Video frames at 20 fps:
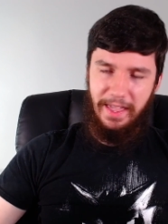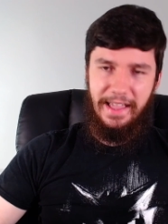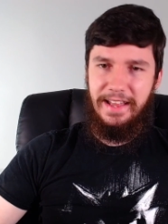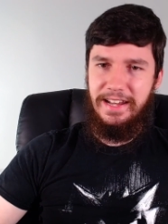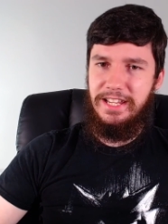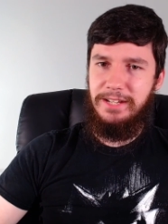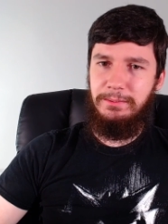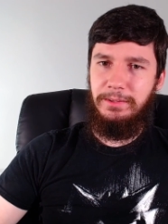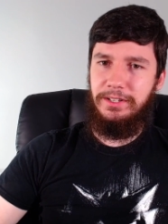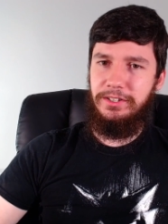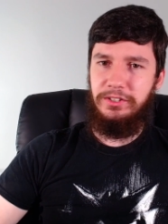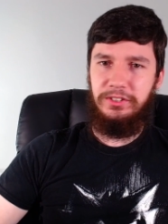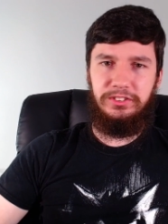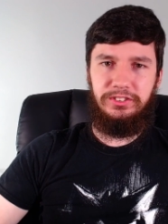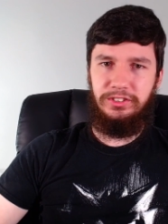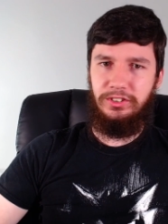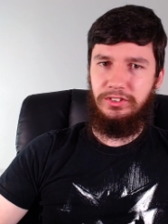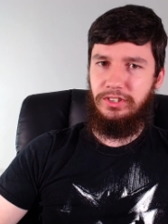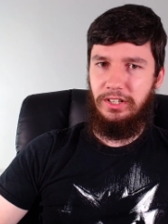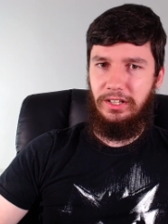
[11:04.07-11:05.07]
anyone
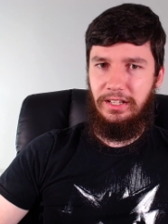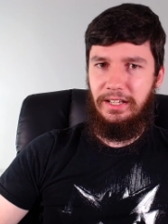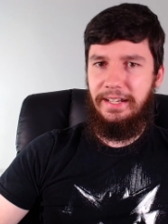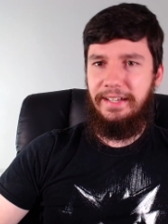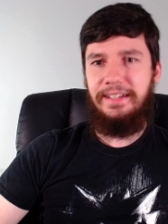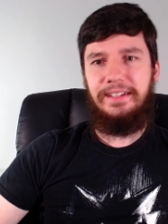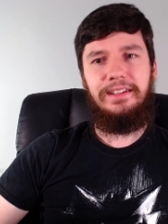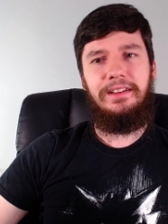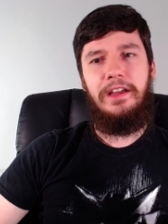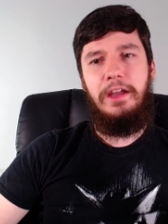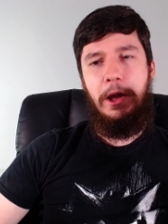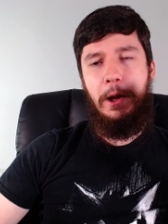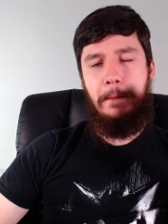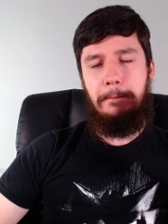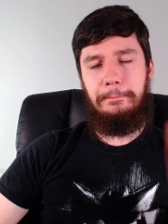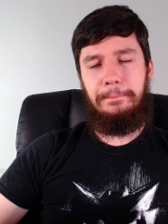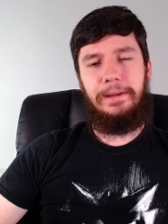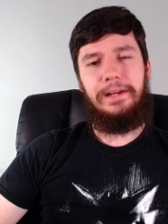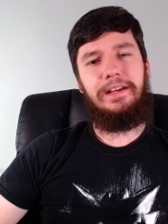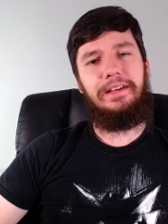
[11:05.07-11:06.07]
who's not a liar,
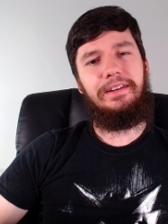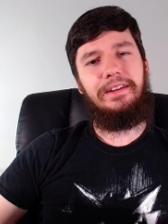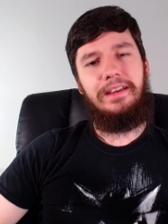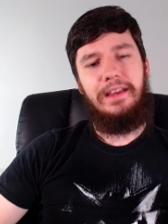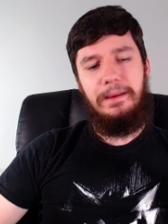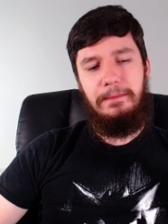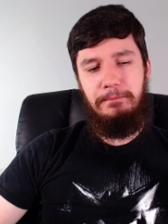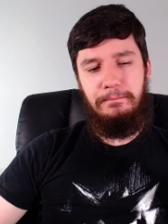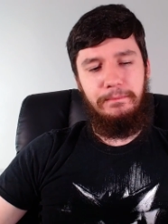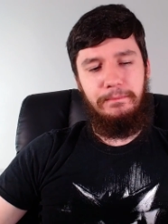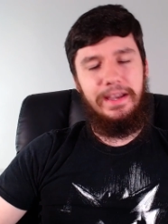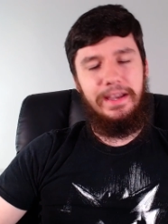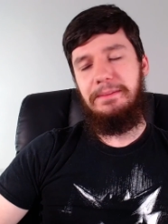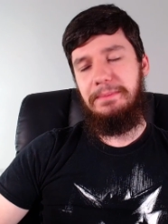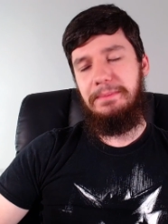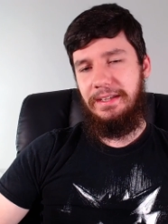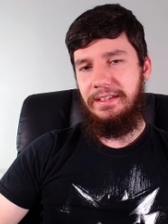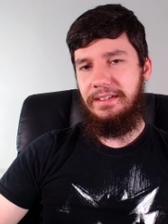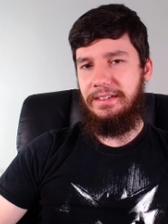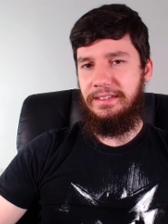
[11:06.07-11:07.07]
but
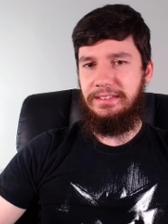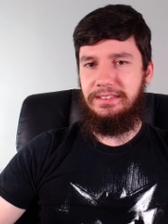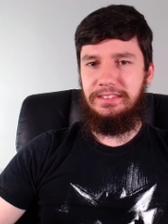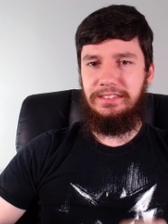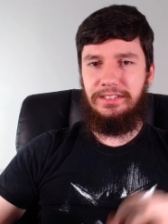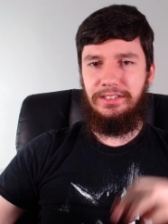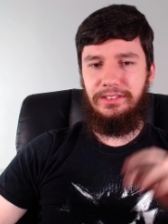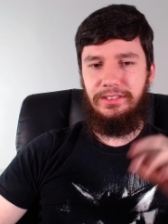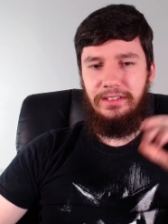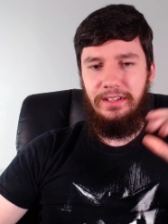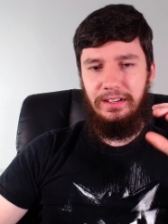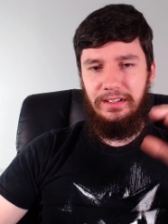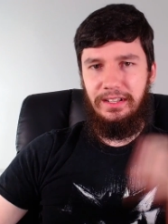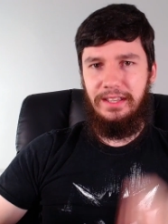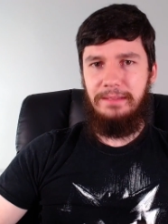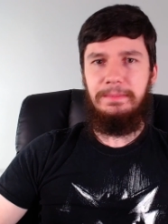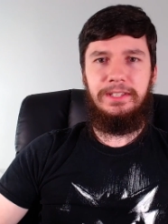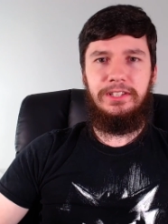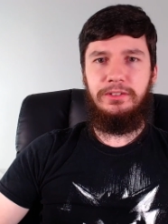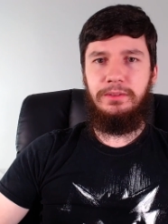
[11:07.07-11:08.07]
maybe it is. So
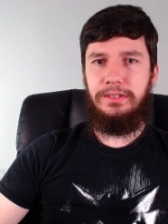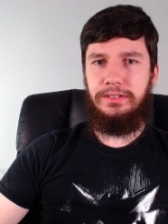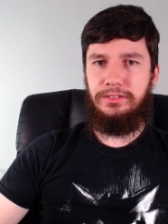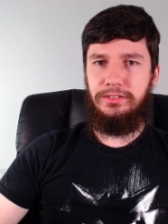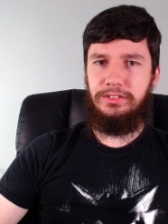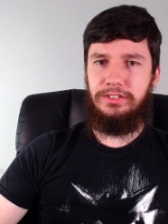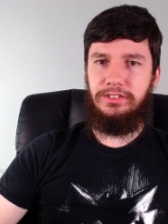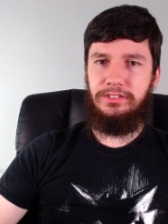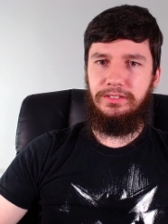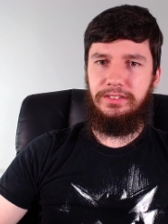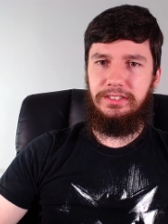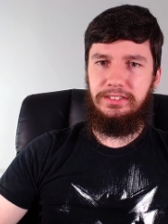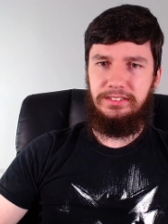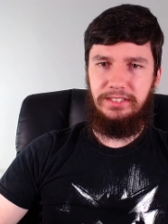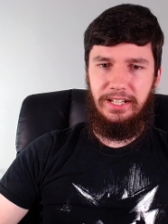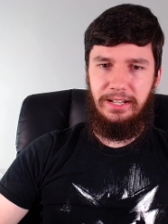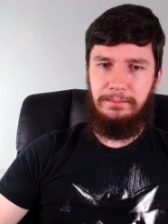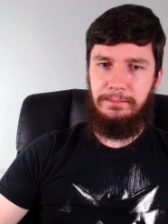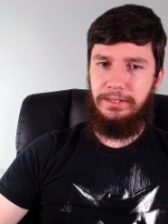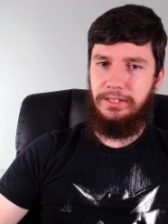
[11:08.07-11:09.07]
let me know what your story is
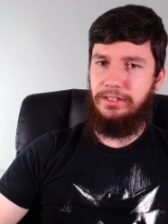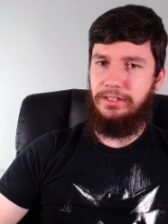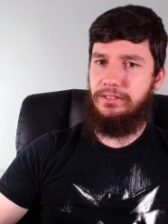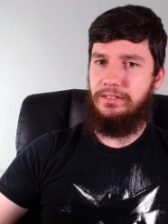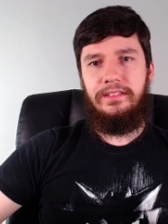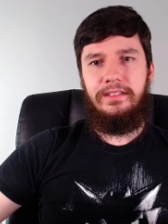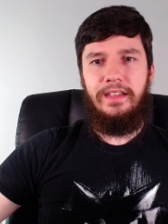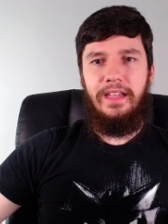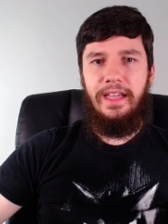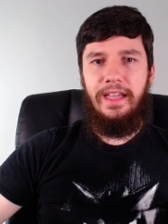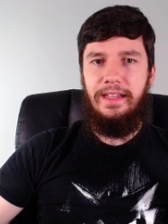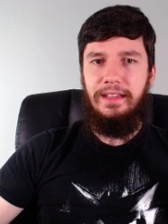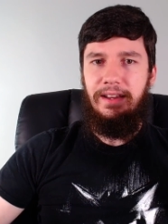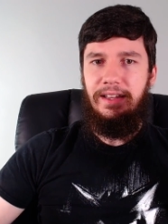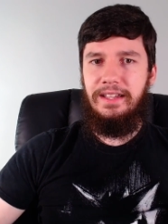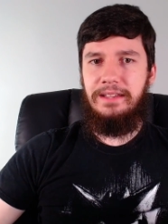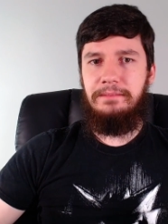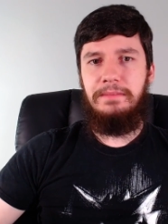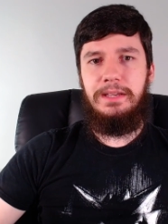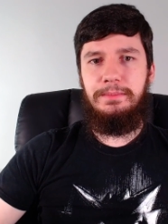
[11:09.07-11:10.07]
down below. And
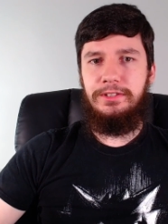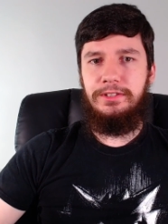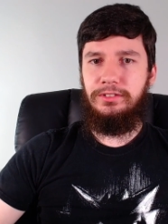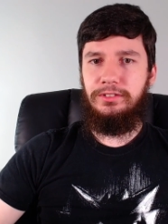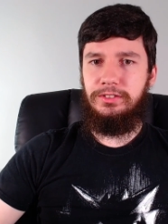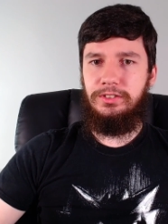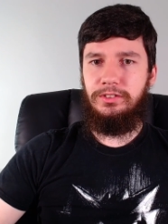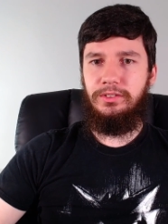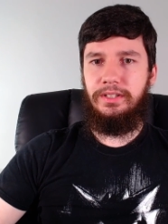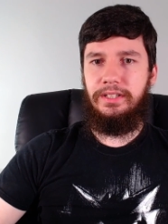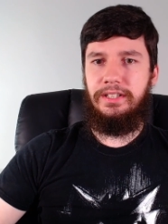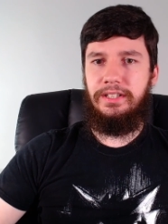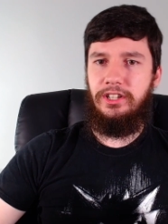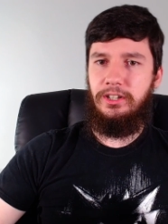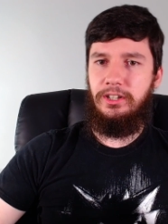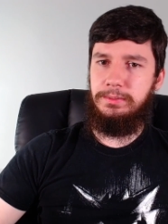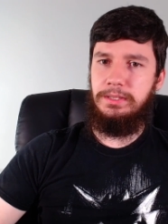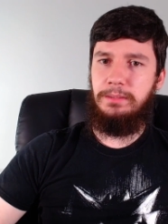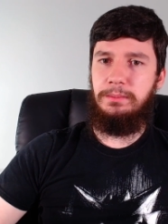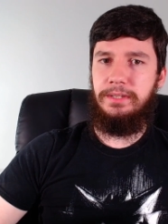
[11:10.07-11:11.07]
hey, maybe your story can
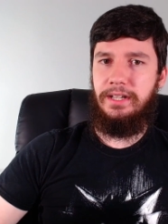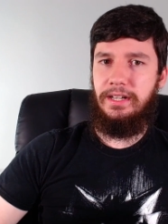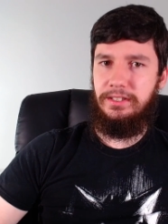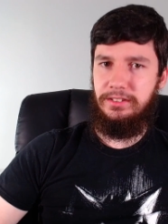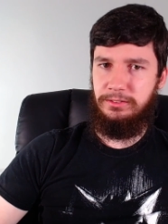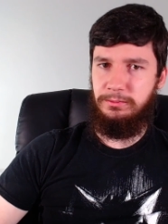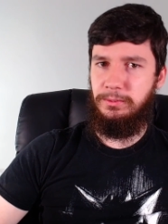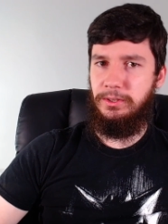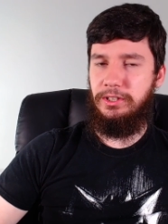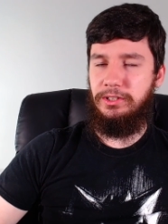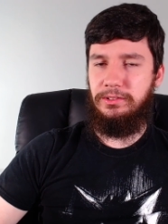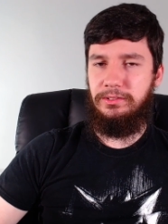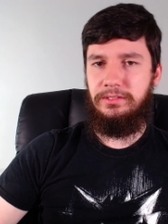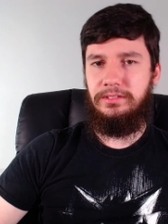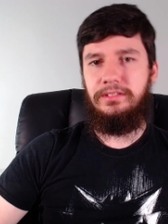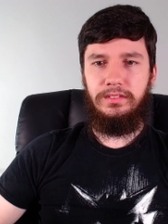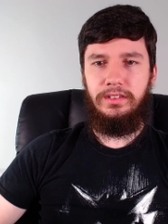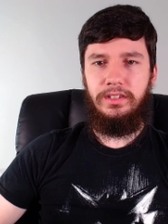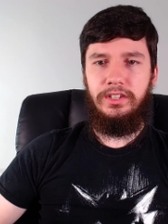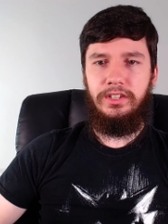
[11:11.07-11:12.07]
help someone out as well.
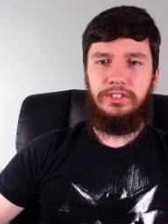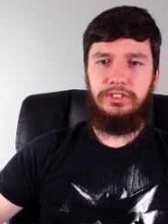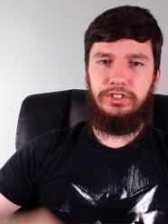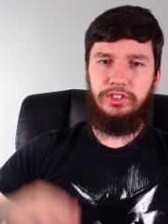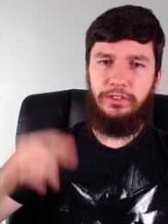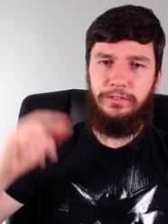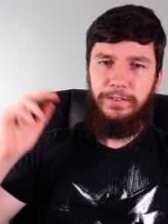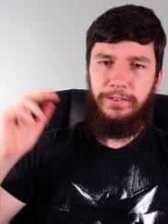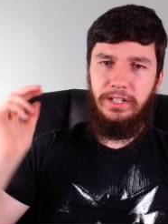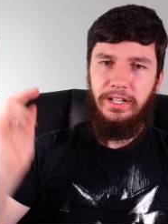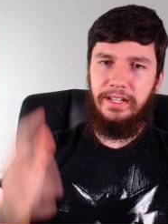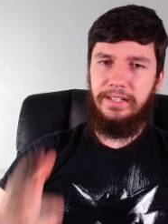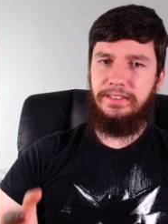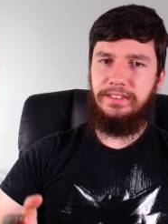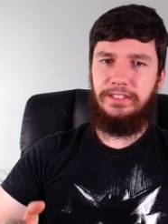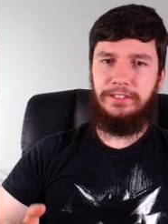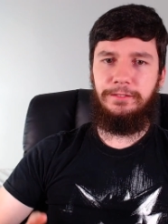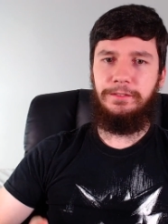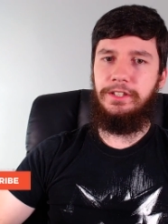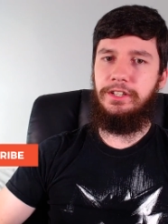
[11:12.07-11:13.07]
So if you
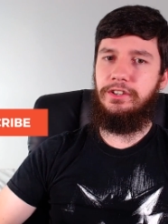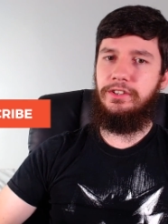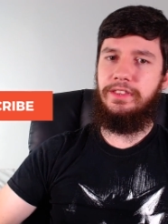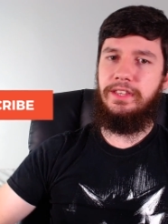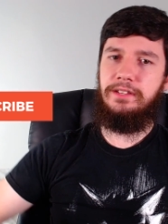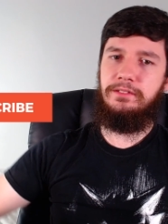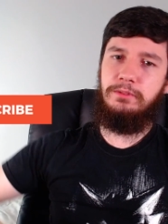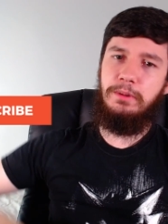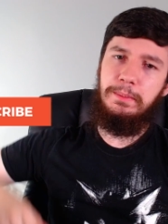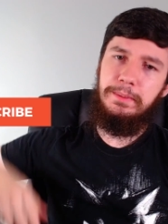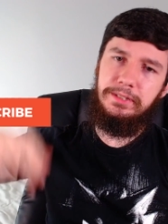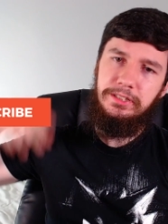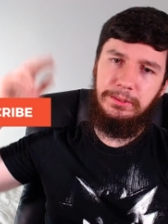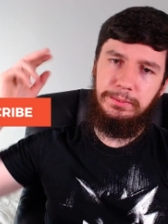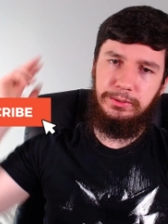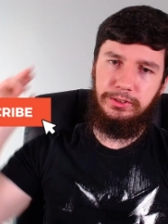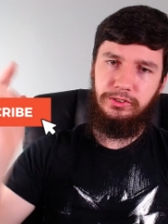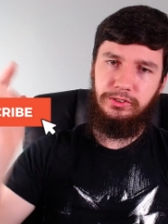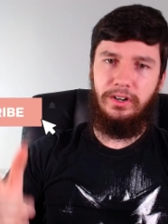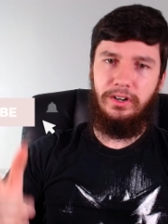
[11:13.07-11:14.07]
like this video, then remember to
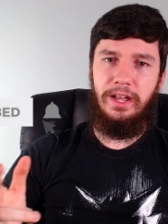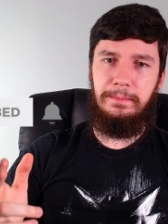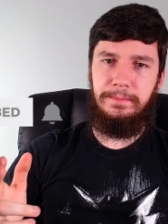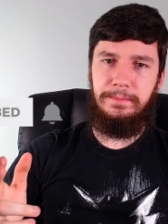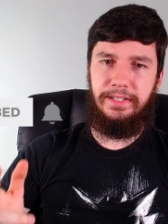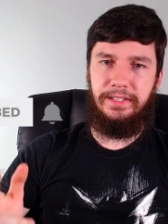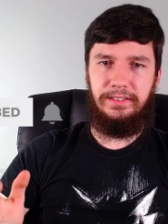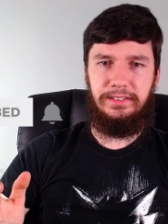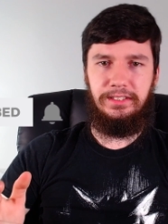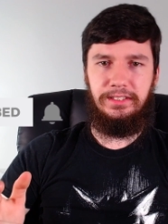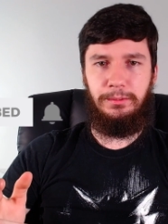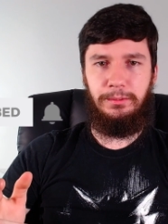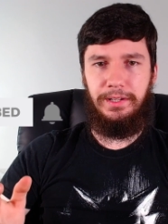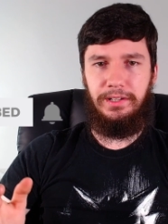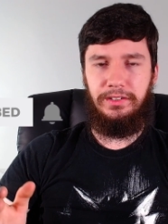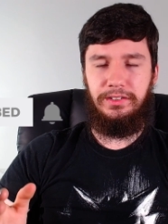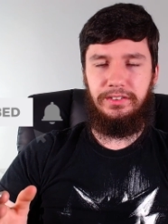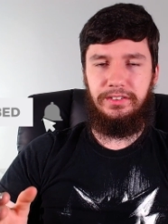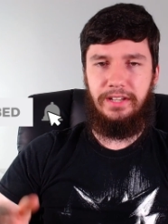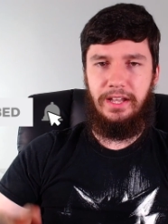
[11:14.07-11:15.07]
subscribe and ding the little
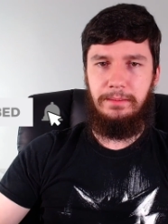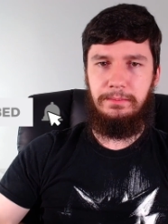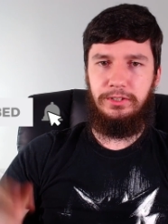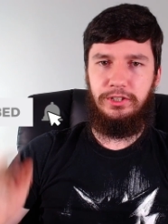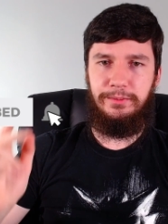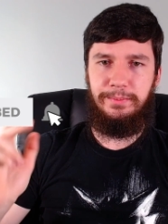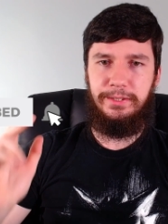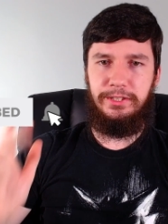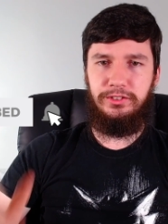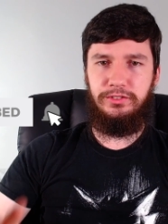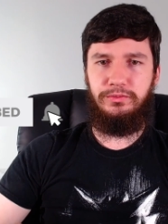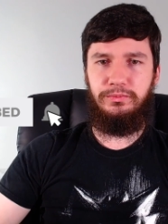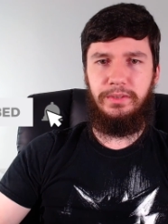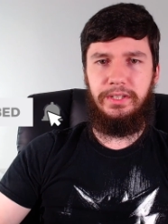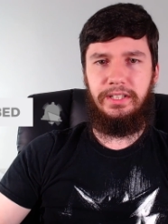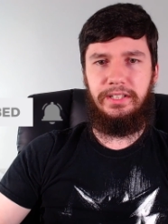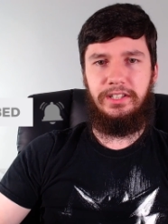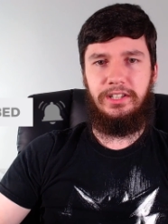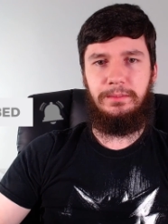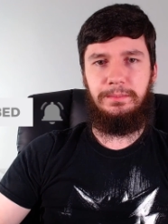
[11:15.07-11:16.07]
bell icon down below because it'll
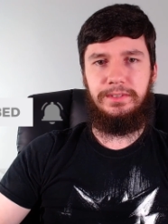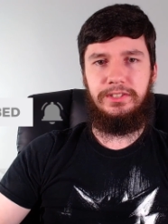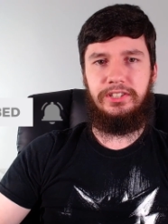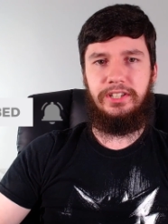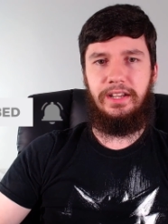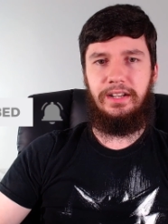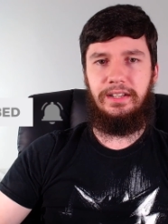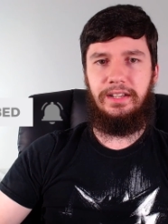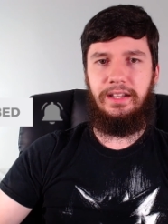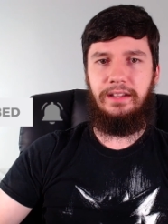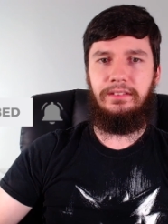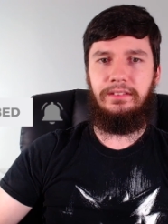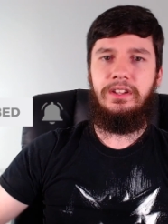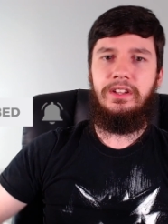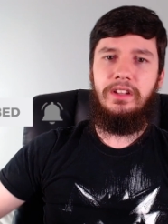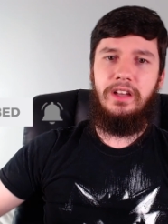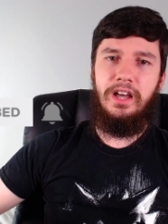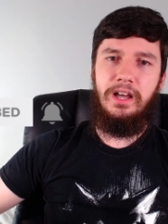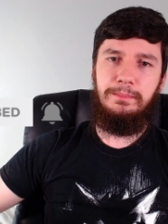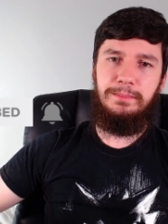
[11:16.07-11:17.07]
really help the channel out.
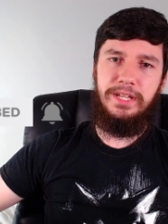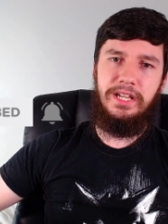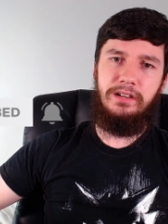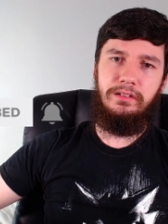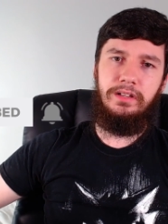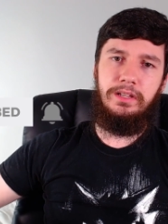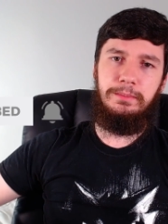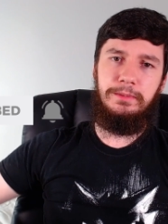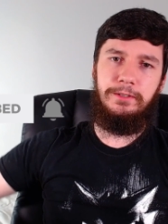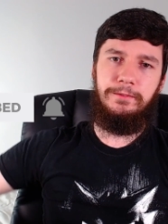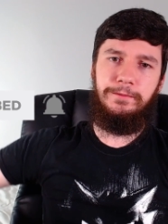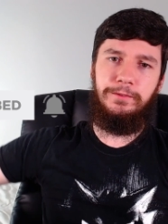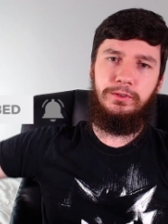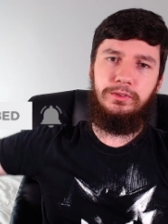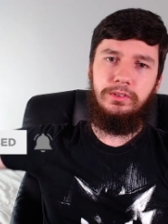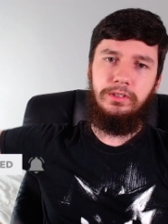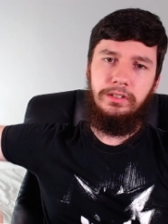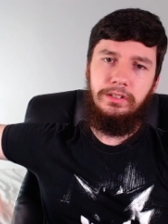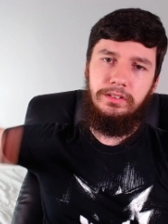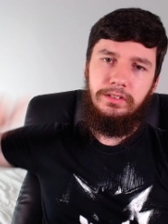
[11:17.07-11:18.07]
I'm now aiming
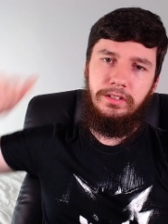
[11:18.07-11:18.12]
for